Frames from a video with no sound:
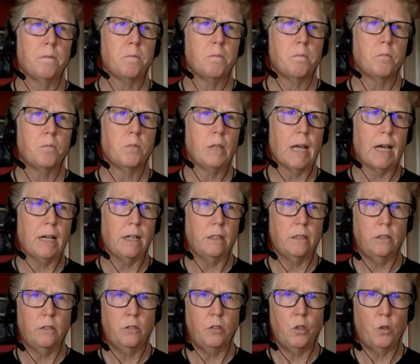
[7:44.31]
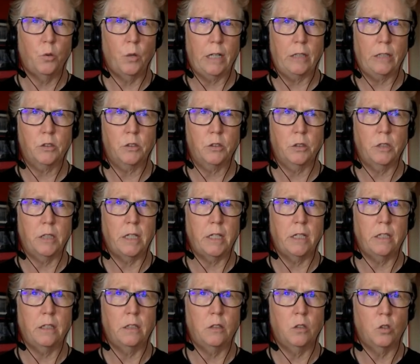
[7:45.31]
that you
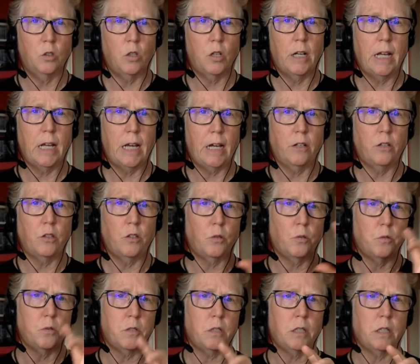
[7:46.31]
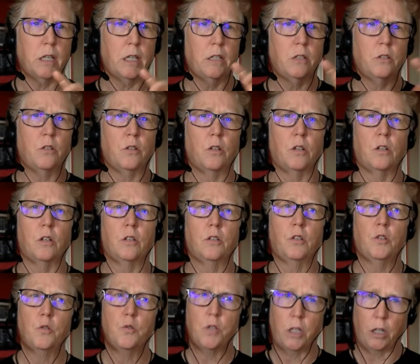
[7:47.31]
actually learn how to use Tkinter
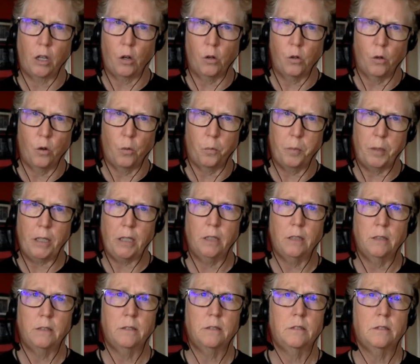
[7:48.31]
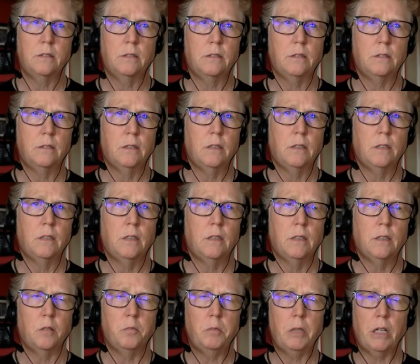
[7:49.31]
using OOP.
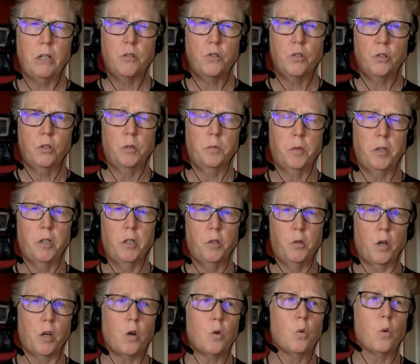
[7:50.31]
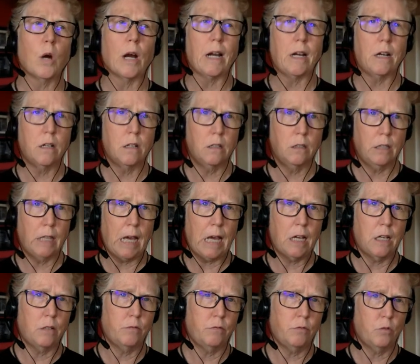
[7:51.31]
I'm not sure I'm going to require
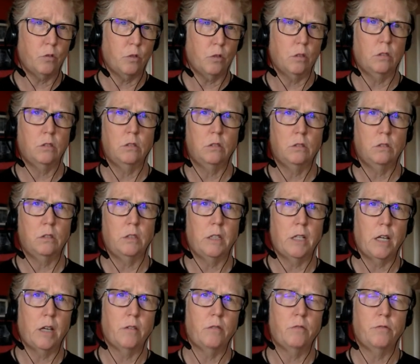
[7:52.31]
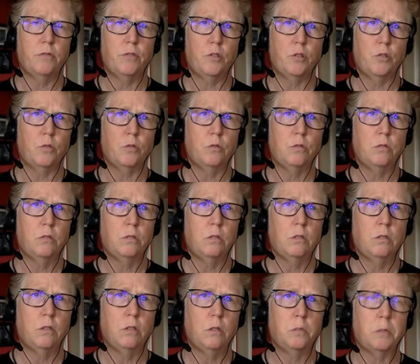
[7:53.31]
that for the Dev 2,
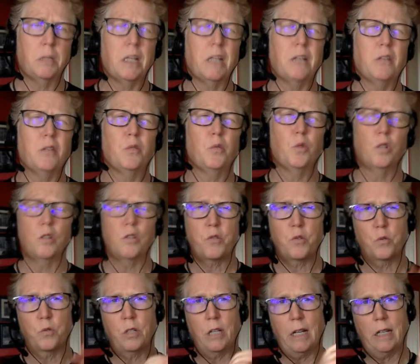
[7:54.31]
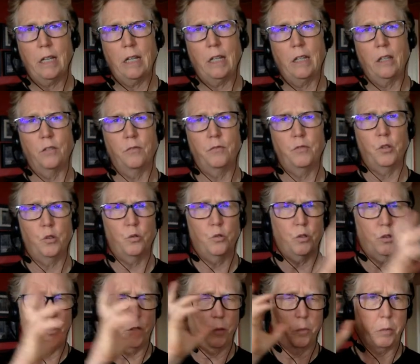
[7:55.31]
but I know we're also talking in the
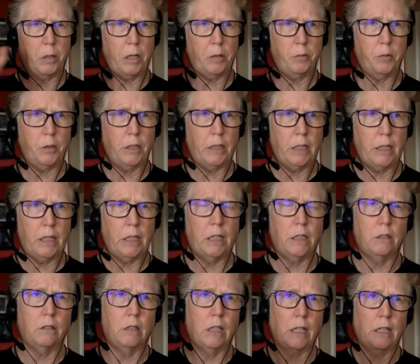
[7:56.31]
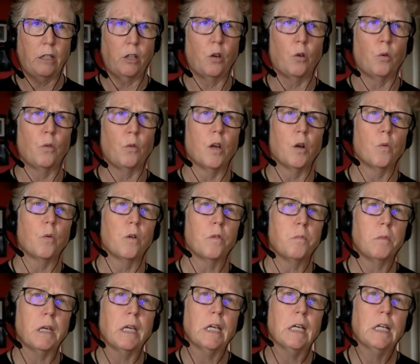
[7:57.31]
future and you probably can't go there with me.